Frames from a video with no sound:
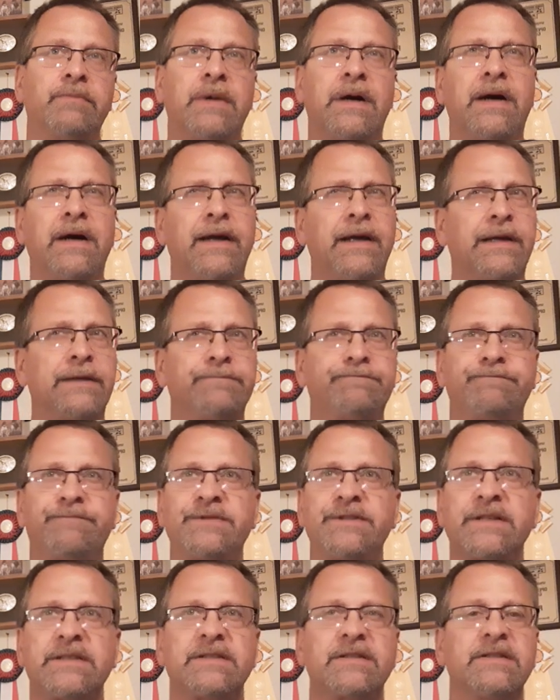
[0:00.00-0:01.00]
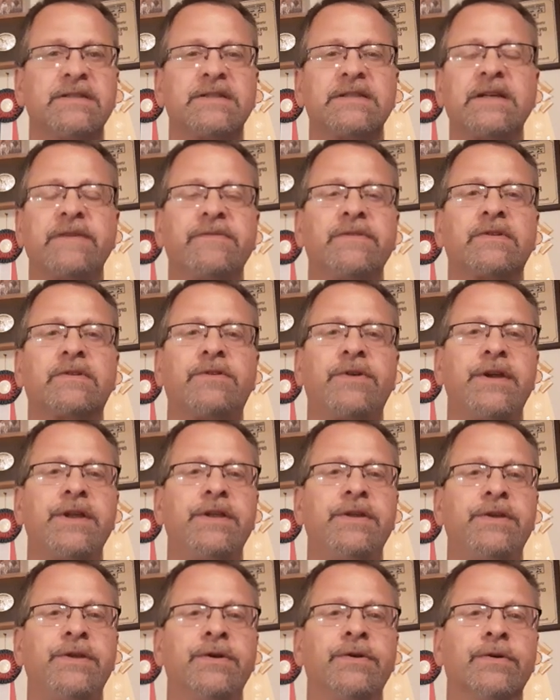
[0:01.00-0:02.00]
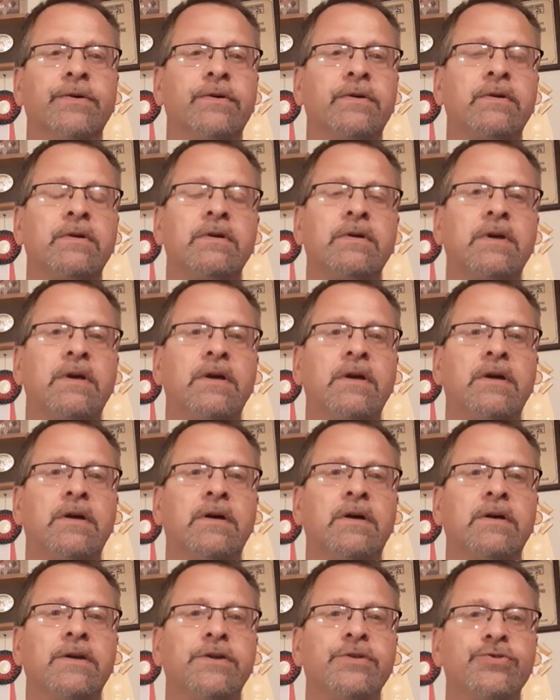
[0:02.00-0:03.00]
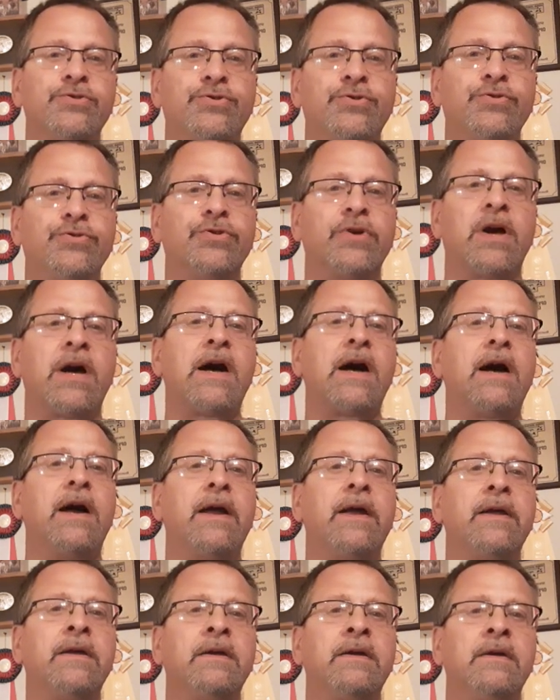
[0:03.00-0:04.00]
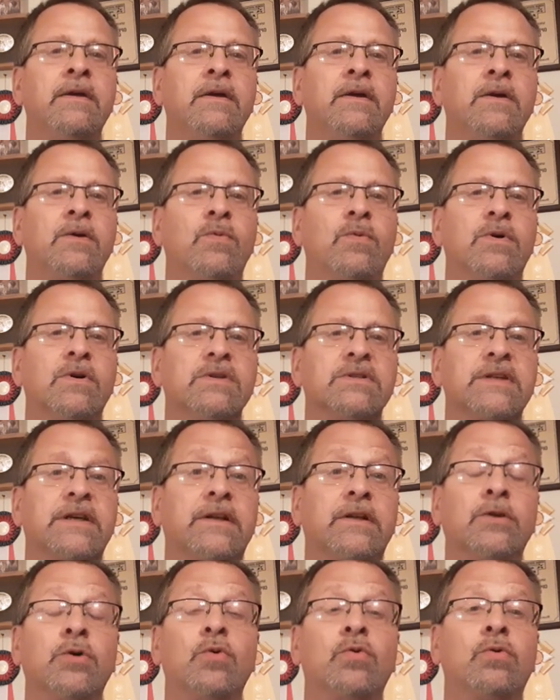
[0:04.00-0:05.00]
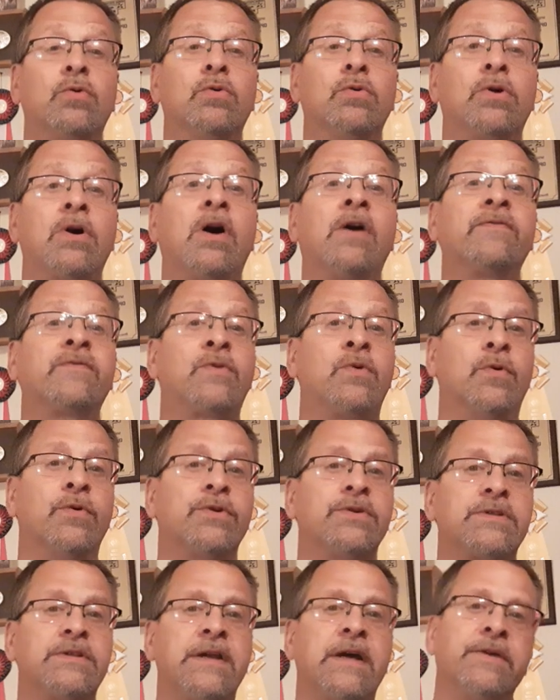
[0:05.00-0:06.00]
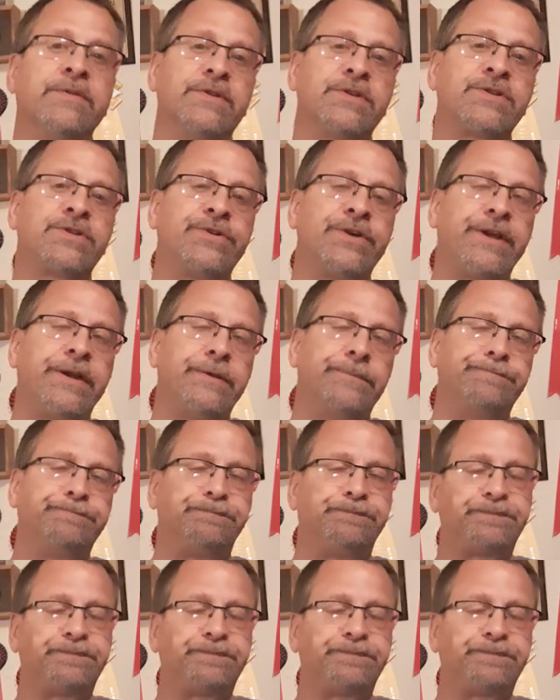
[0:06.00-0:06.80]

my sixth and seventh grade year uh, in junior high was at a local golf course down the street.